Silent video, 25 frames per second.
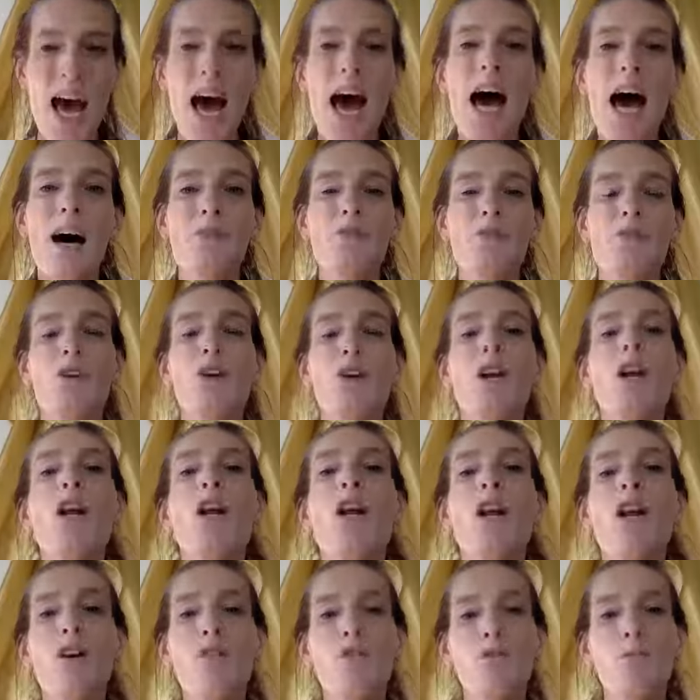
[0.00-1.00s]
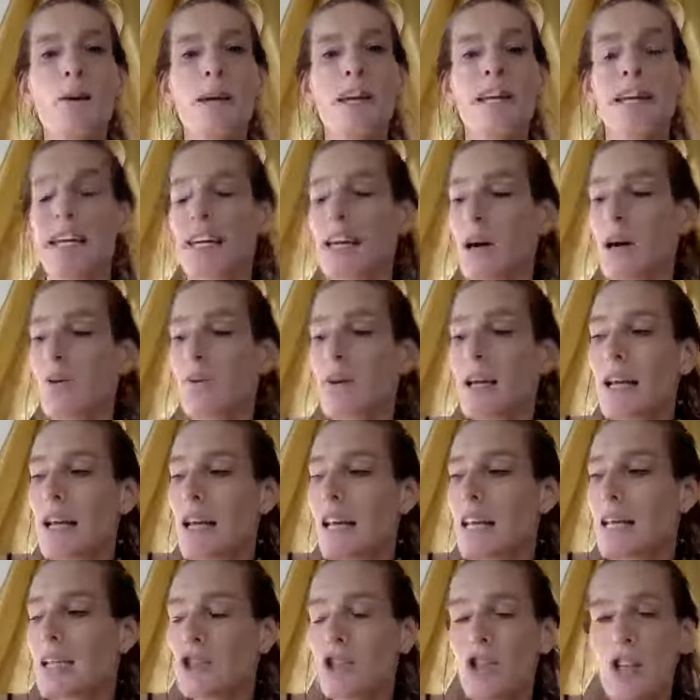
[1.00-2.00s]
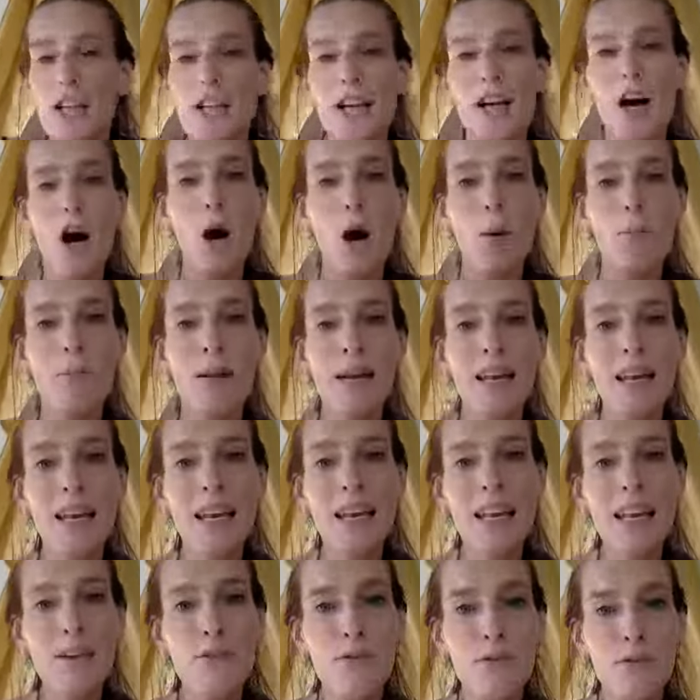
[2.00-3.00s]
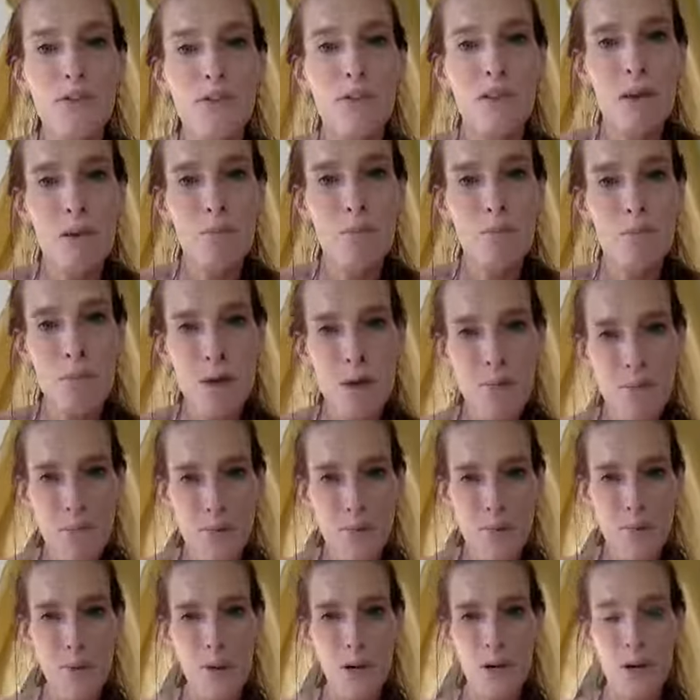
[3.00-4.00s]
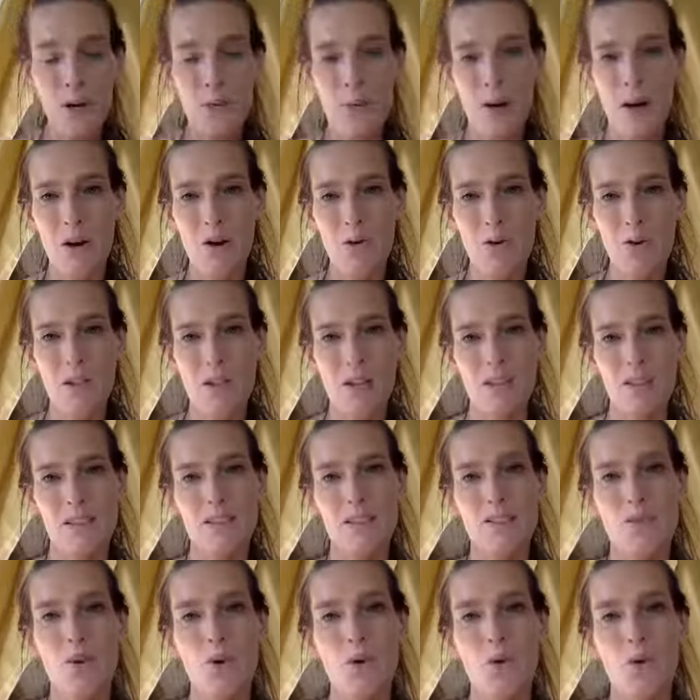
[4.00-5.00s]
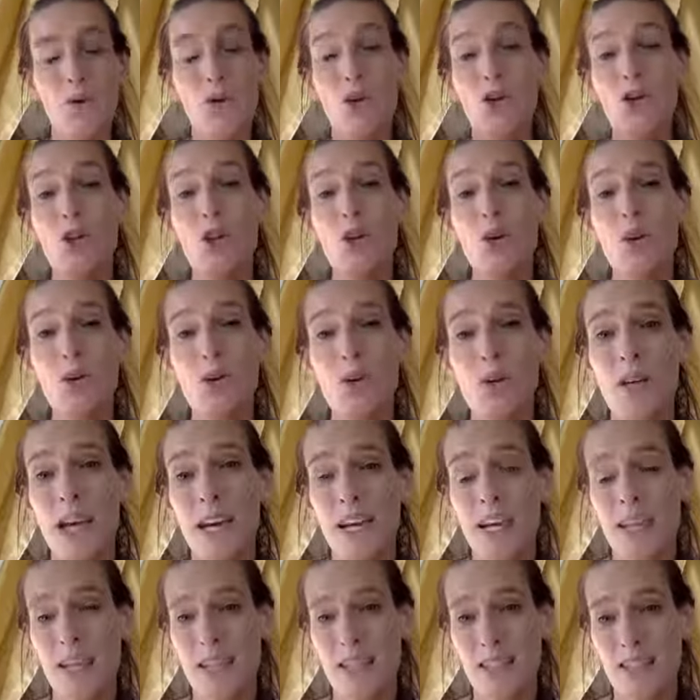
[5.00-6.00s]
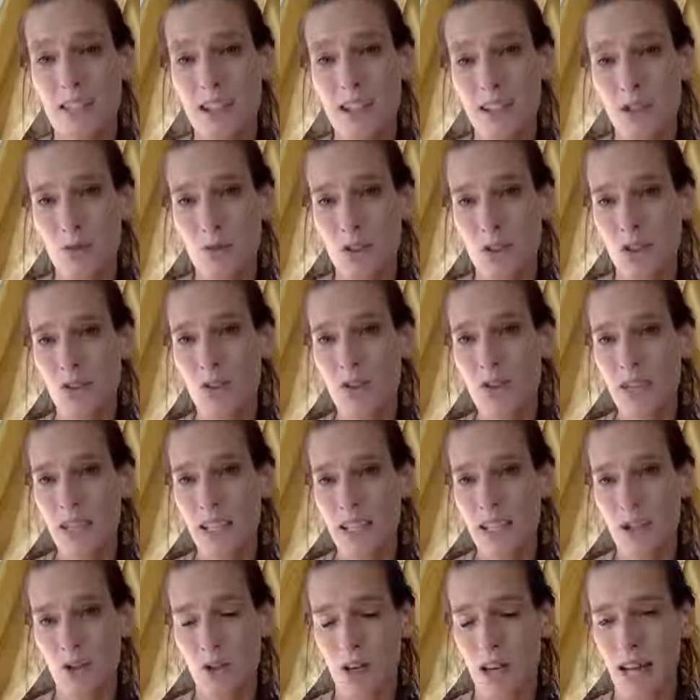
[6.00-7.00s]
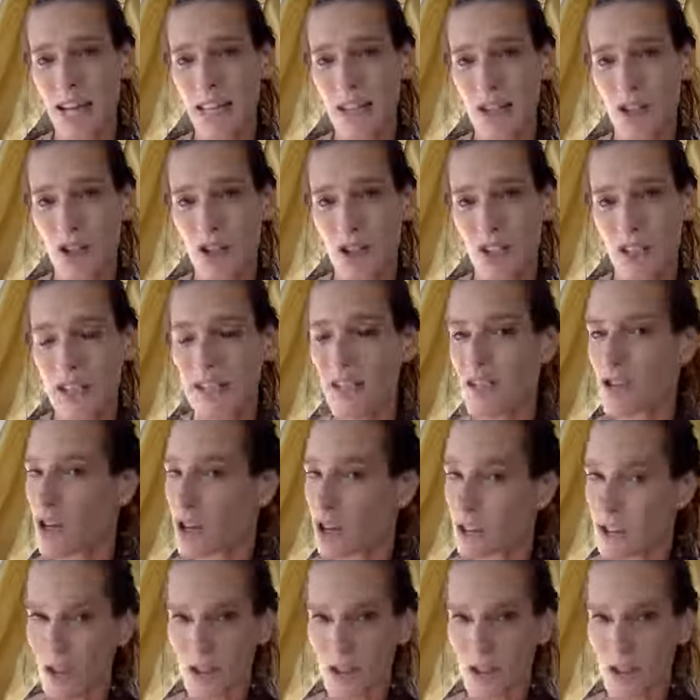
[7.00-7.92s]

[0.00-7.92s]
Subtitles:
after lovemaking, and we literally uplift people around us. So you getting in touch with your sexual energy is not